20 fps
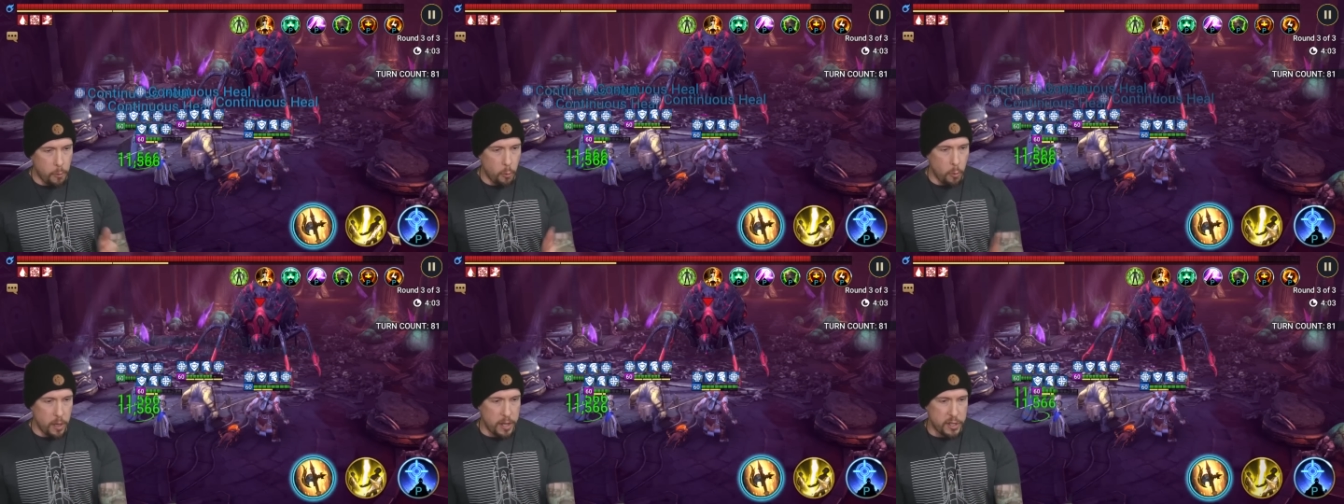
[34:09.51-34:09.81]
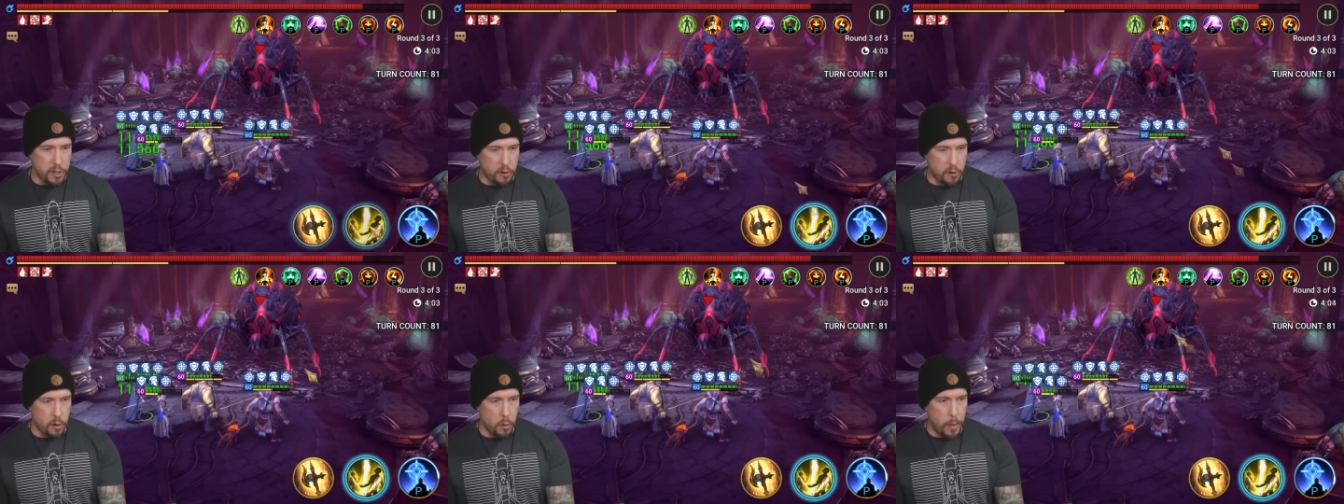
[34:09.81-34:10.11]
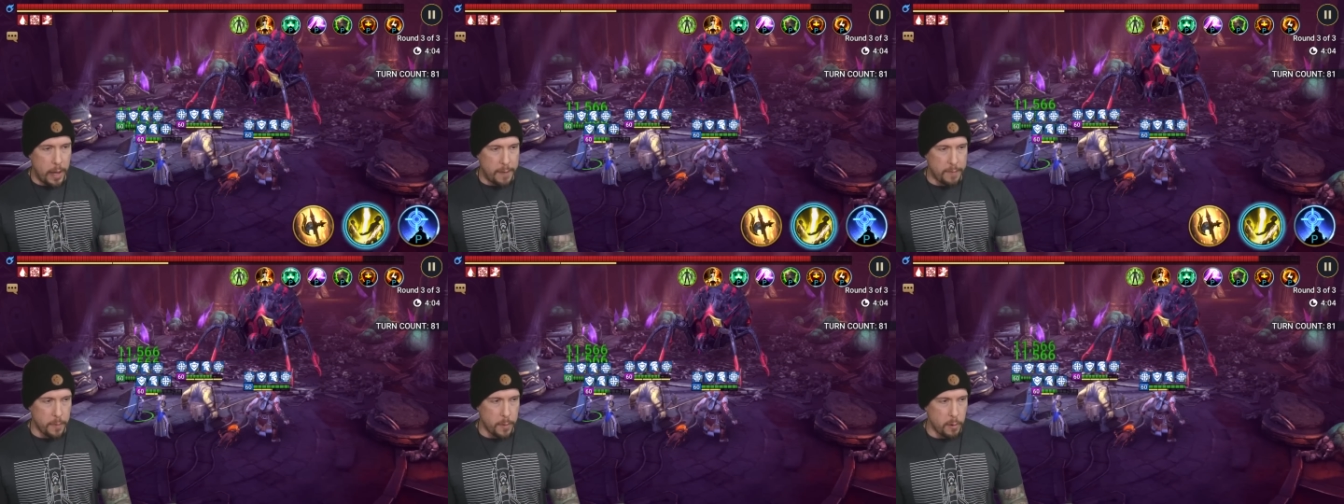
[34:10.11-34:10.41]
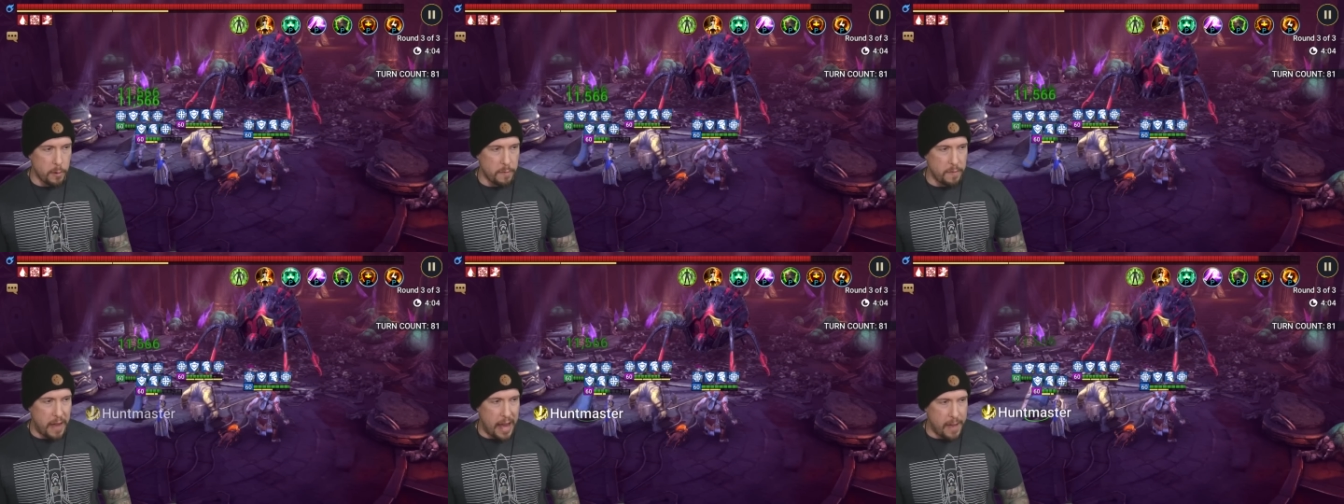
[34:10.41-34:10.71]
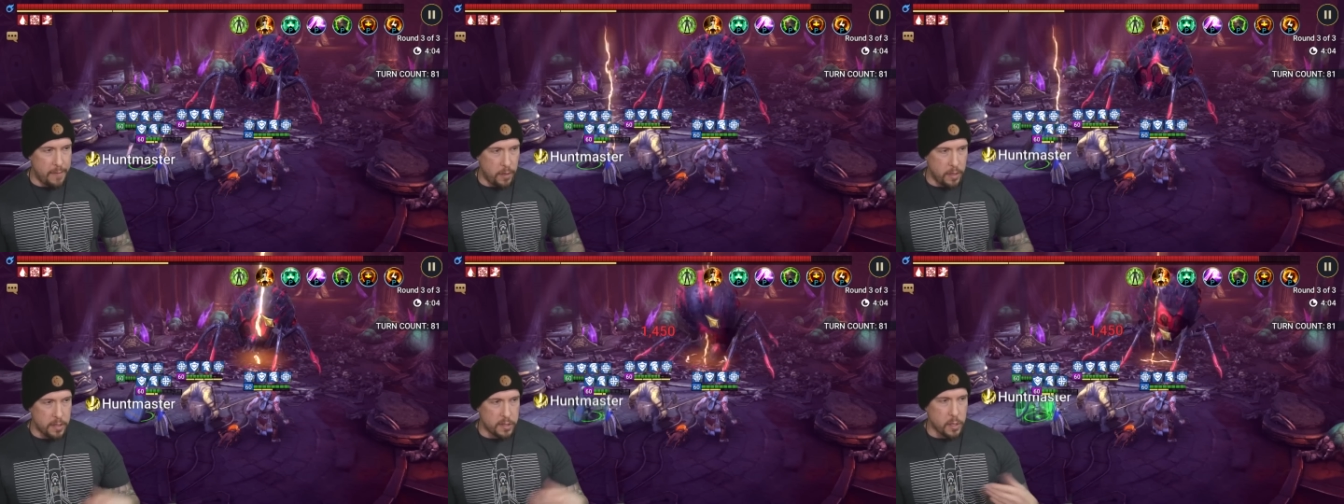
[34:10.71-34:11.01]
We're one turn away from the
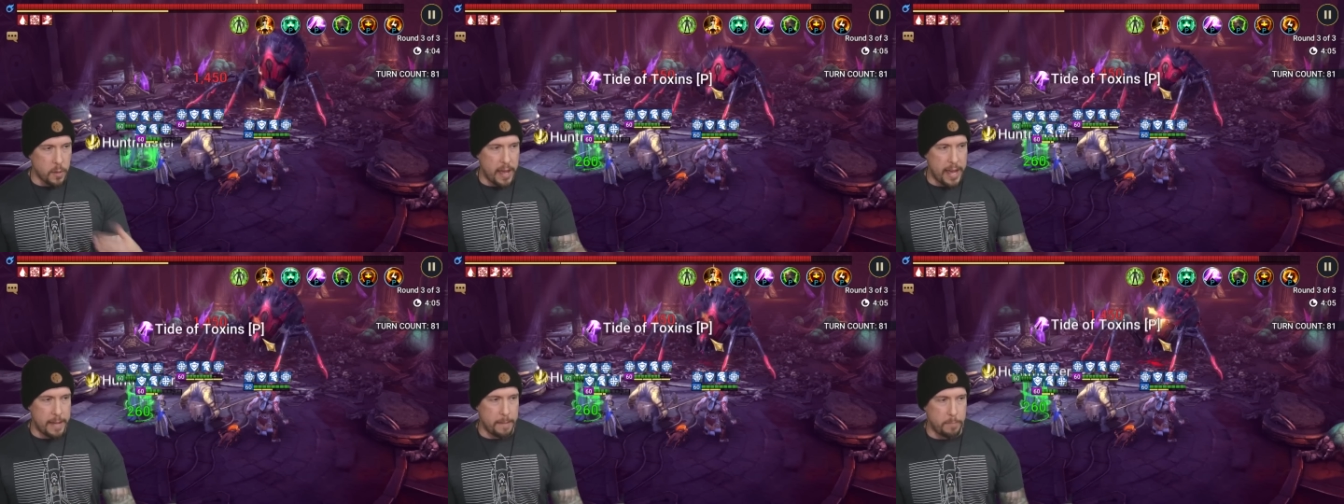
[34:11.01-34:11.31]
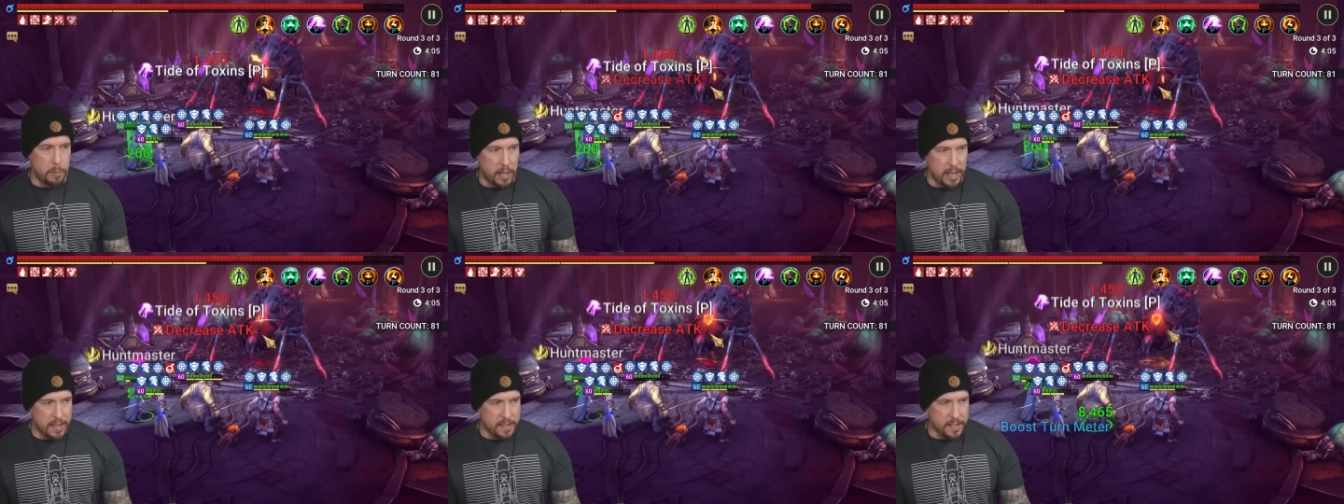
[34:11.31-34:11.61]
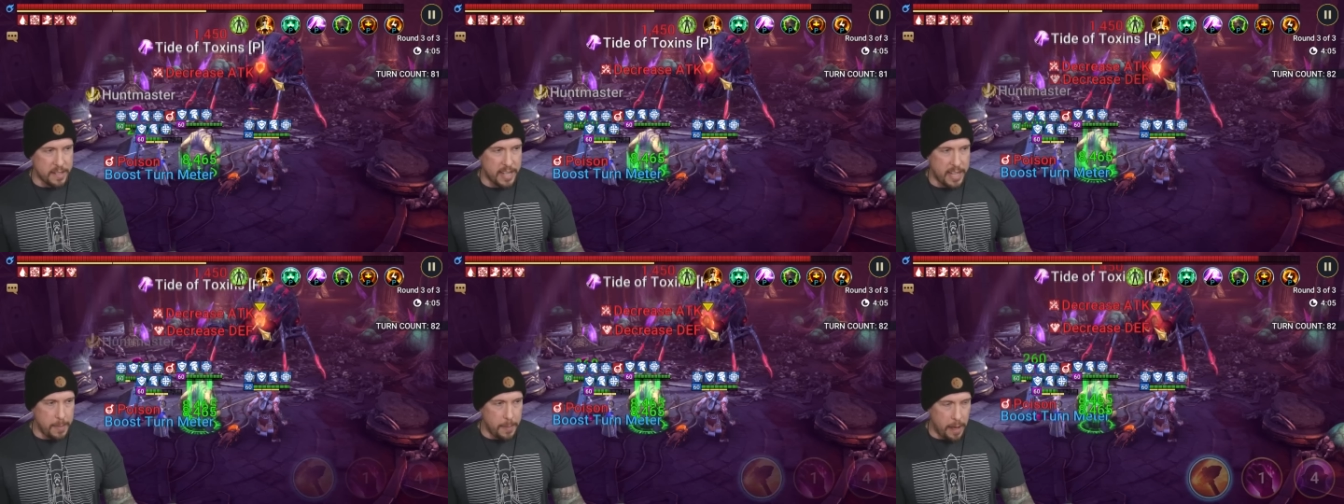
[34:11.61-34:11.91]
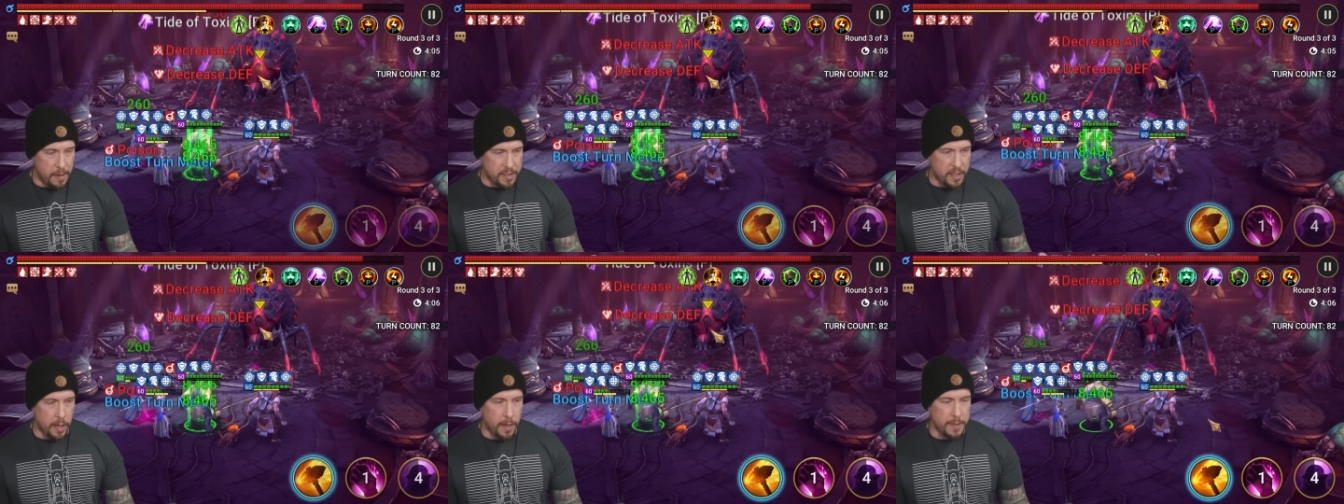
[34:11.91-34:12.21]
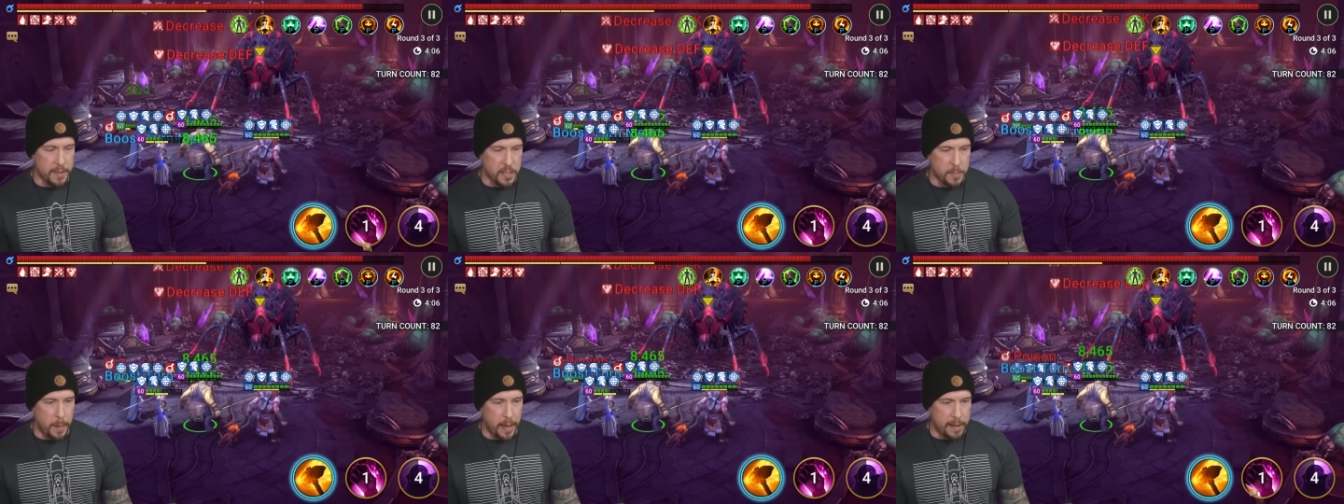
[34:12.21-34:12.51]
revival. Let's go ahead and place the debuffs
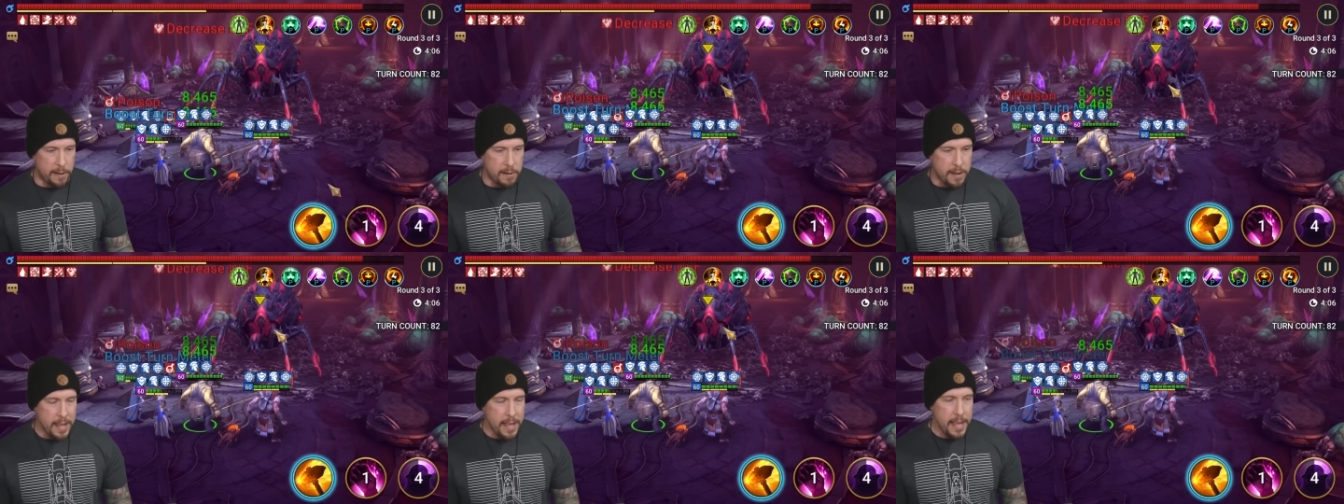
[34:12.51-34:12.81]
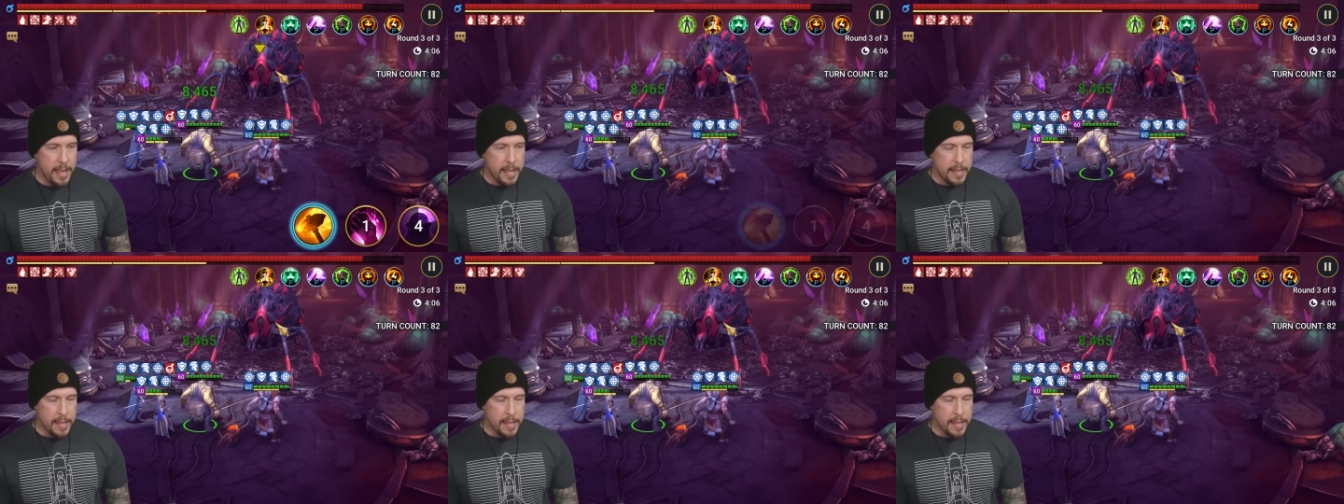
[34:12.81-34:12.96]
on the spider.